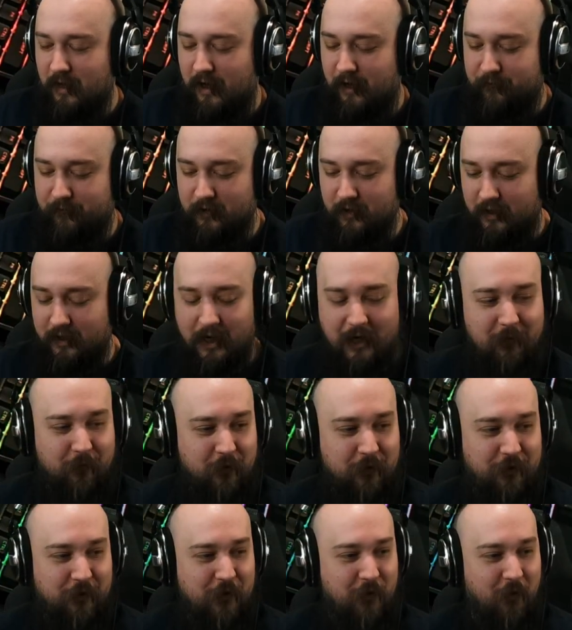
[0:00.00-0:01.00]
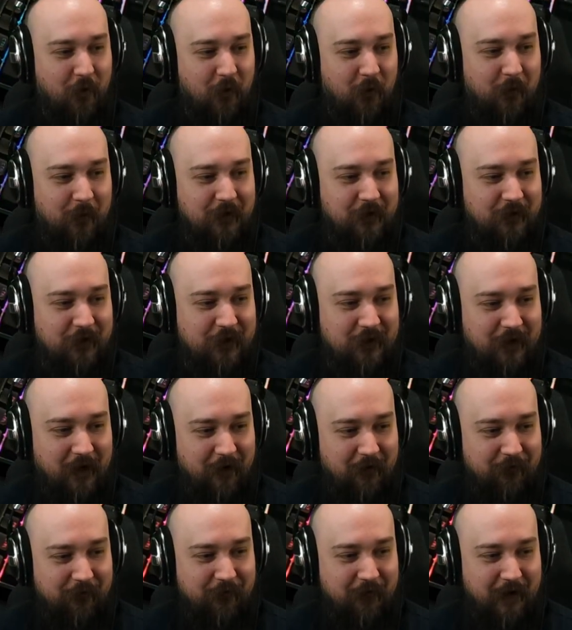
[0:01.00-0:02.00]
feel like I would do a whole bunch of
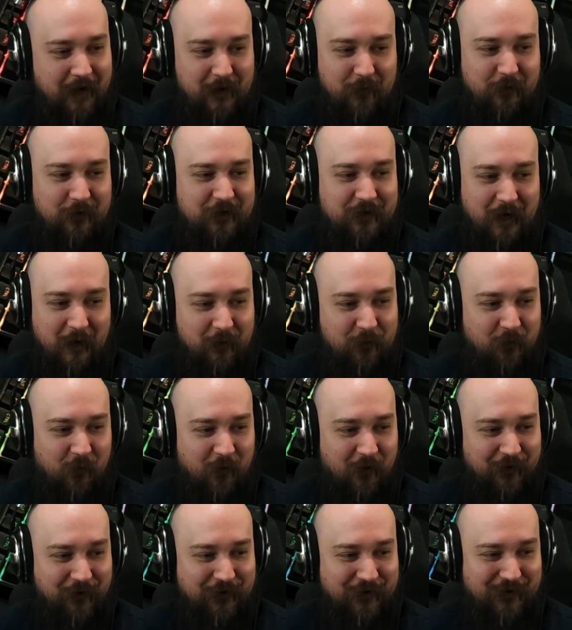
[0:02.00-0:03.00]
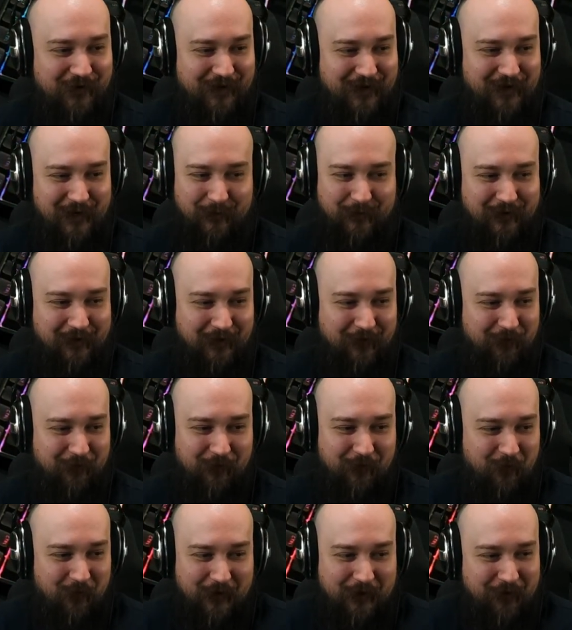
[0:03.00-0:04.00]
stuff and it would sound worse, and I'd be like,
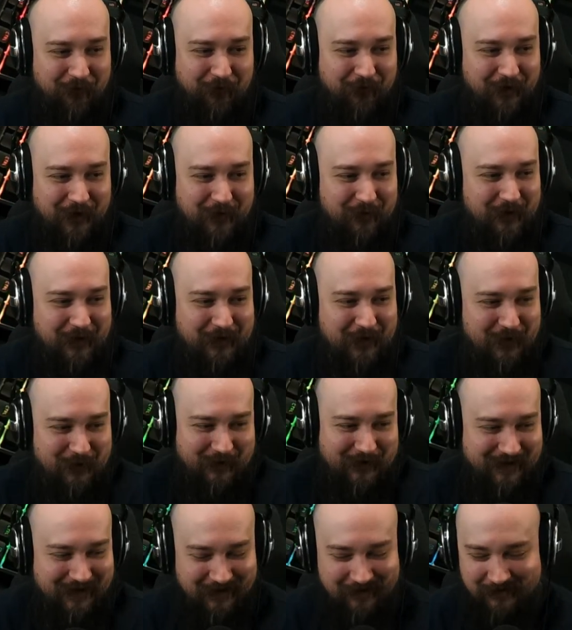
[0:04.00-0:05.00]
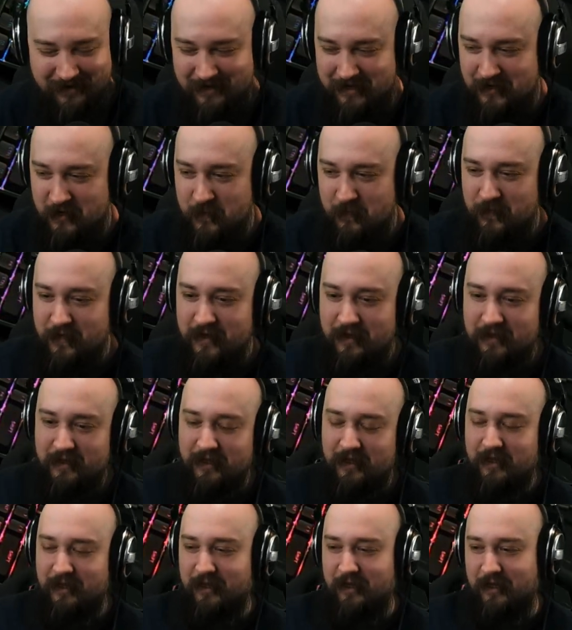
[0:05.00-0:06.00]
what the fuck am I doing?
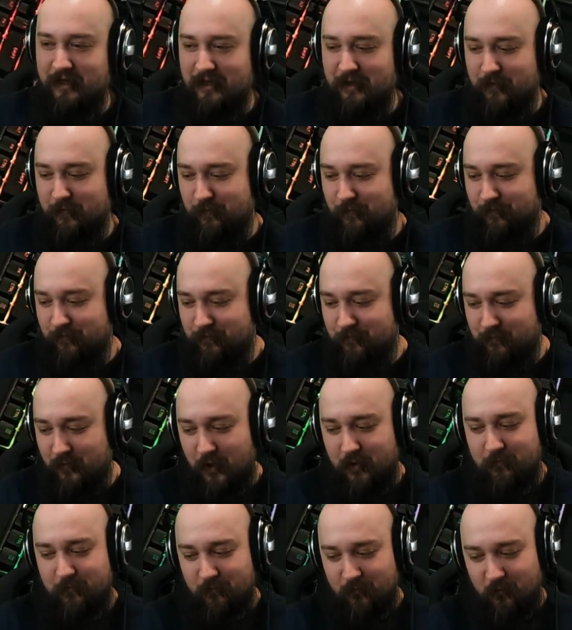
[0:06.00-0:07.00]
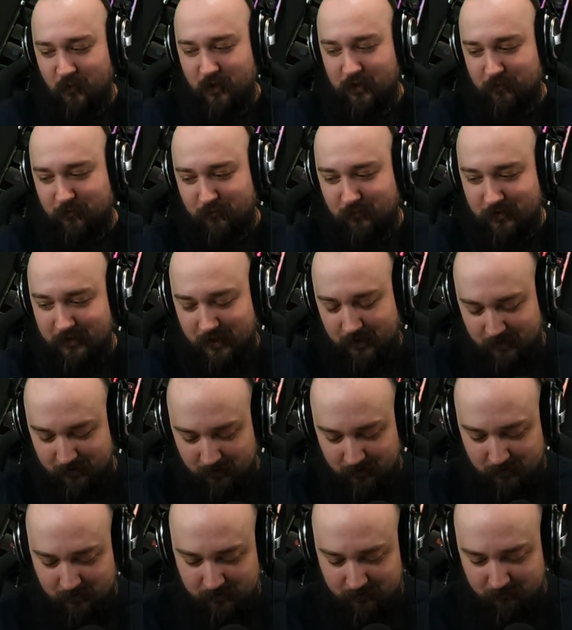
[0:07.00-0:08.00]
But we'll get
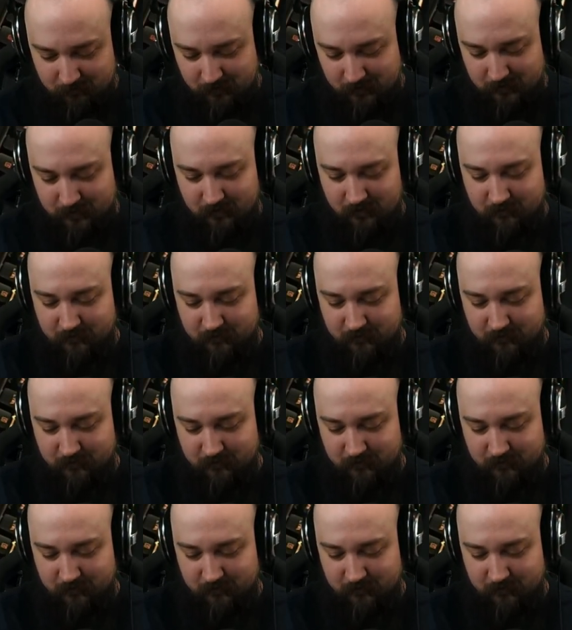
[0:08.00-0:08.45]
there. We'll get there